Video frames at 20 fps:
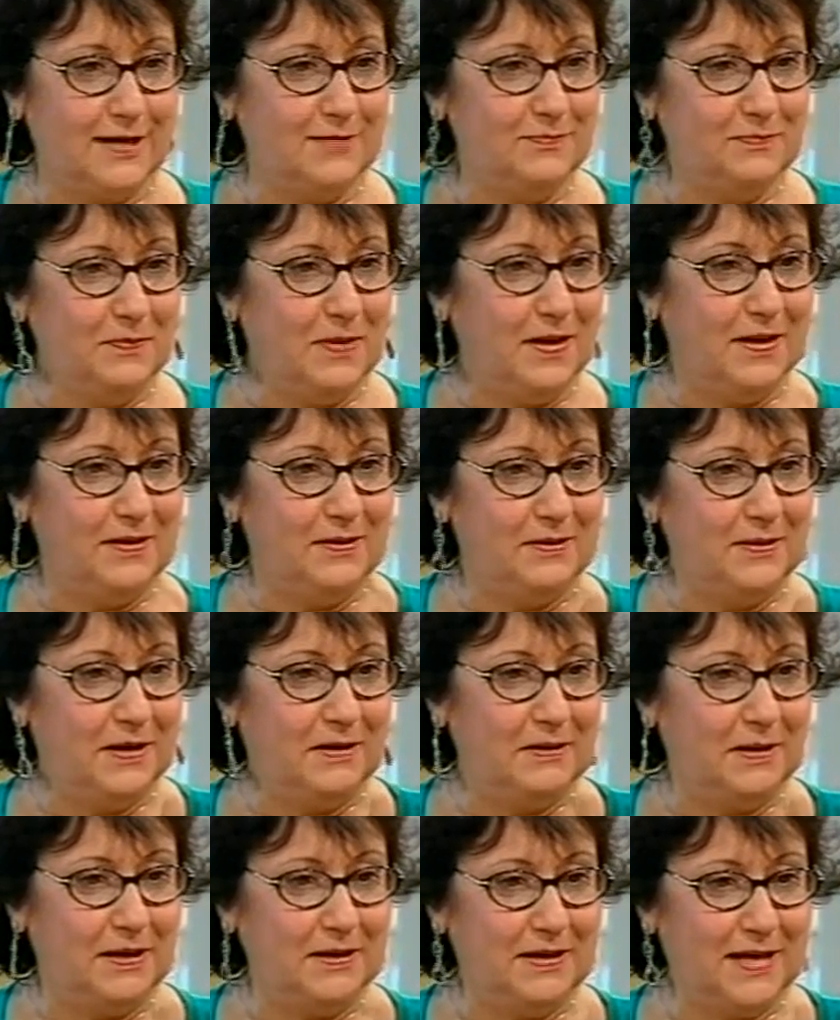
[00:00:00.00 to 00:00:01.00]

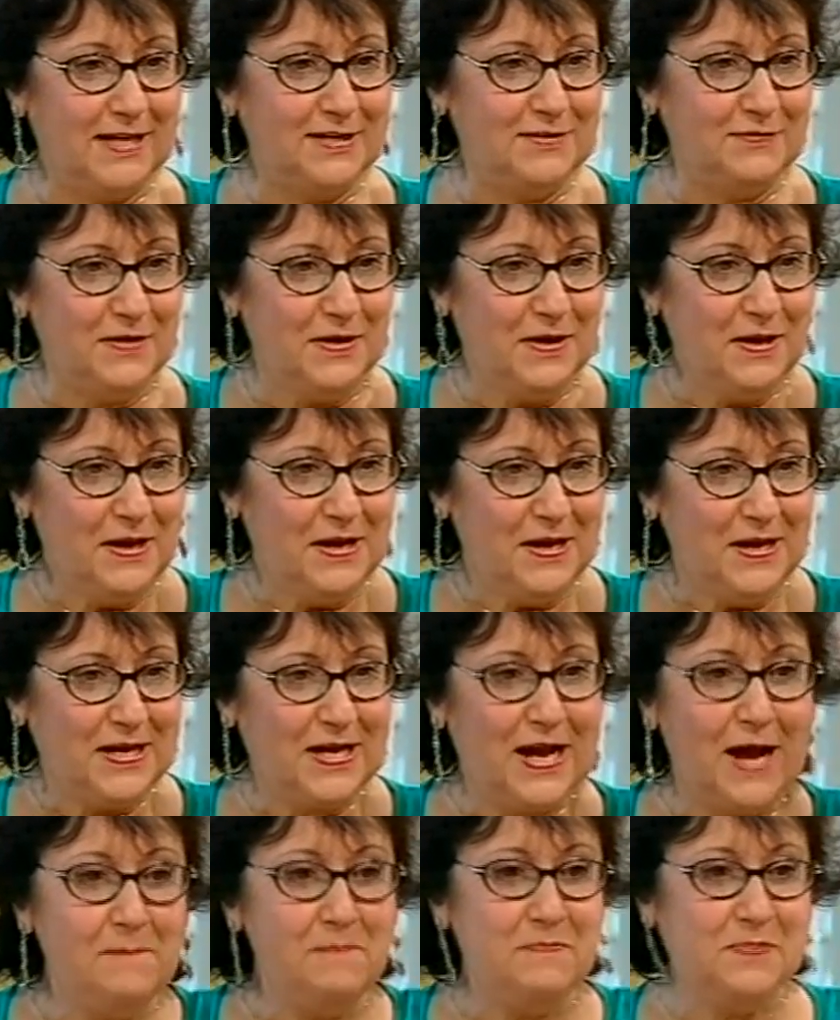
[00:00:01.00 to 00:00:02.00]
a kind of
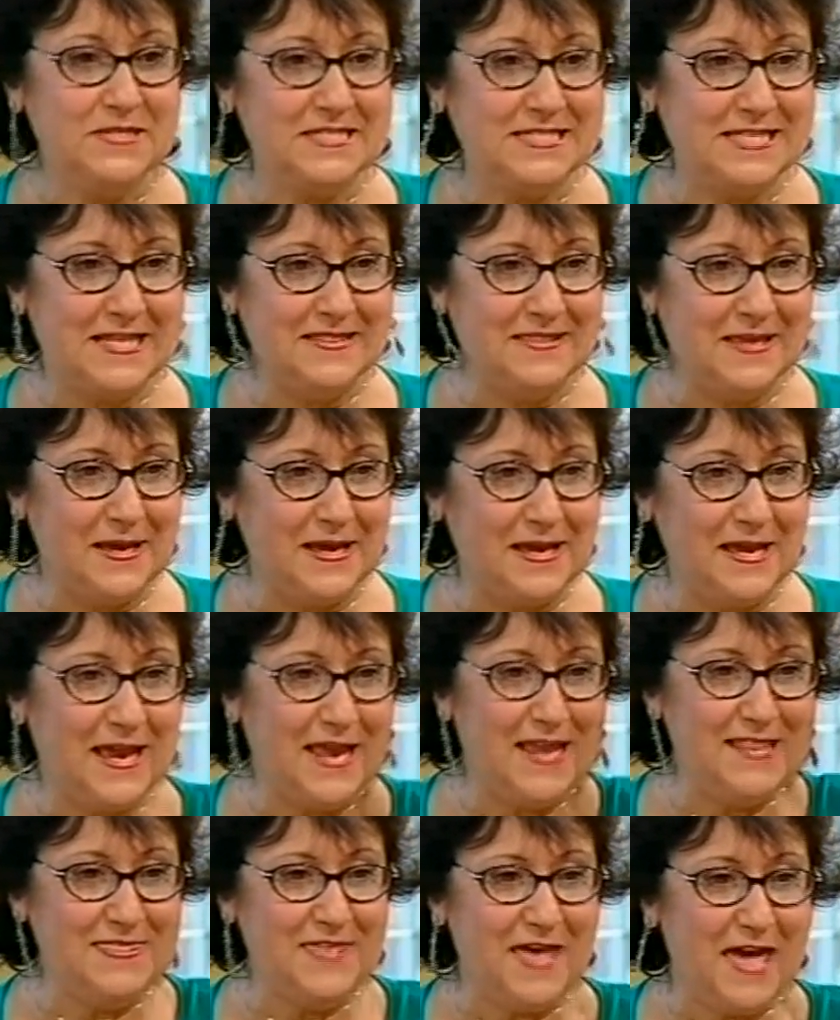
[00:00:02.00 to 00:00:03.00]
compass in
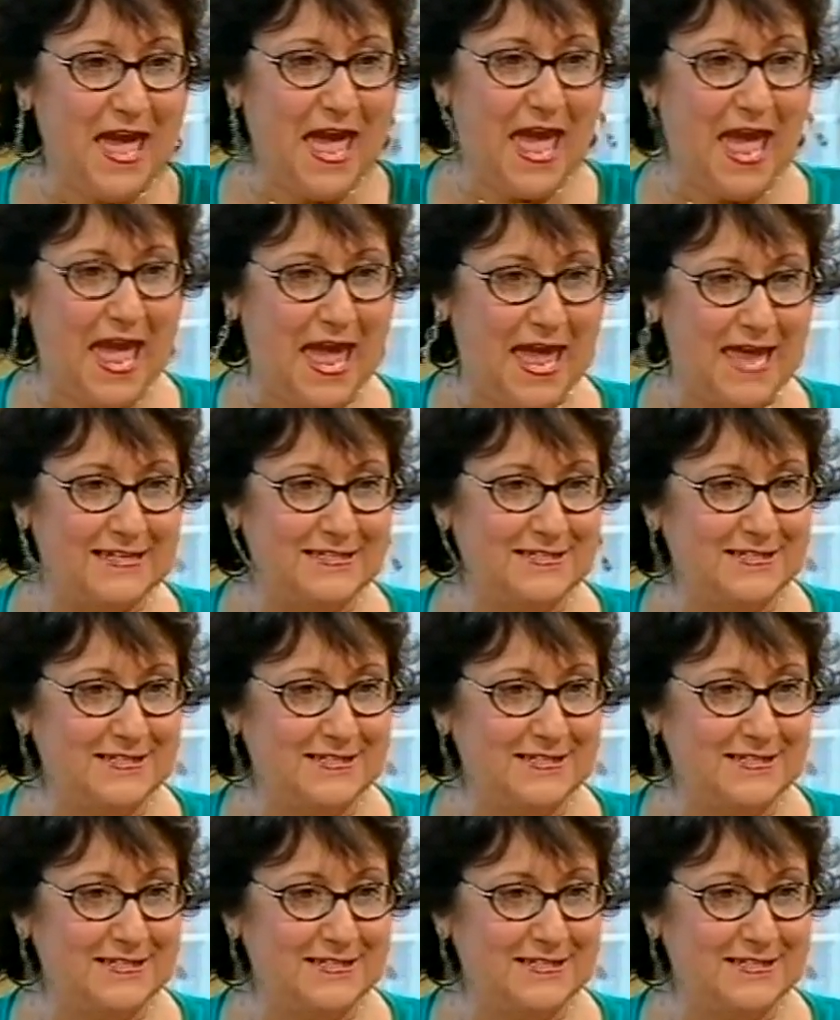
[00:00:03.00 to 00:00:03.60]
their heads.